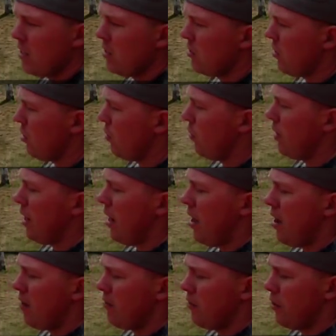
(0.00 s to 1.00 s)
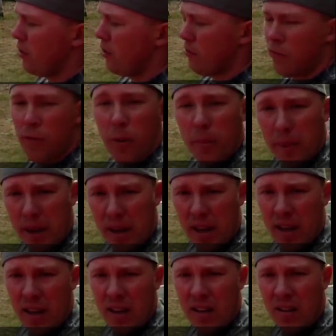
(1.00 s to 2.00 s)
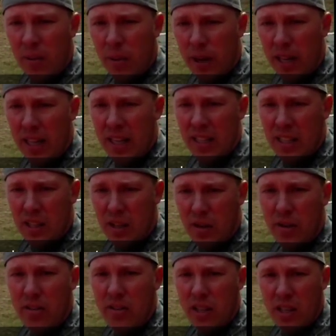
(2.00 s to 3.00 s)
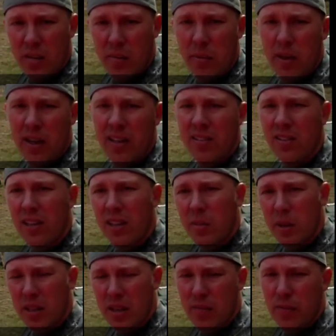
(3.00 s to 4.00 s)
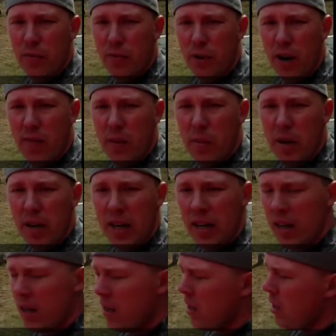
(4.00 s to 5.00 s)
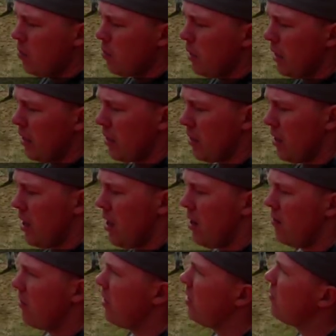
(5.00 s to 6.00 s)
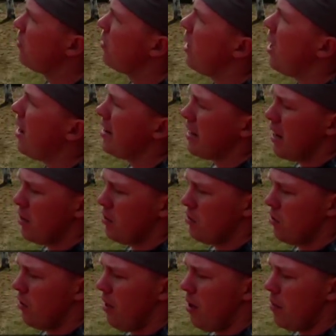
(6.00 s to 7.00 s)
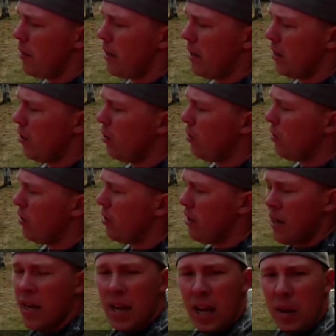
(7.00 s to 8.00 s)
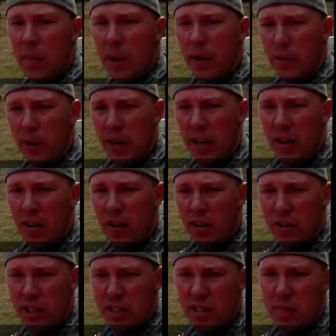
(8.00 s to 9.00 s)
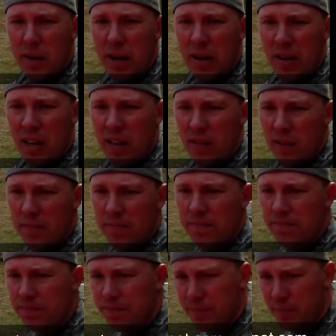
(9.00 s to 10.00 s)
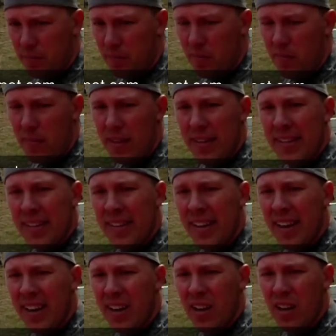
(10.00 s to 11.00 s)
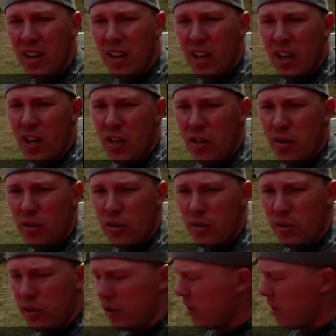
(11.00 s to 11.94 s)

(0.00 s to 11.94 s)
So you want to have for me, what I like to do, and it's gonna be different for everybody, but I like to have enough line out so that my lure and my reel are just about even. And then you're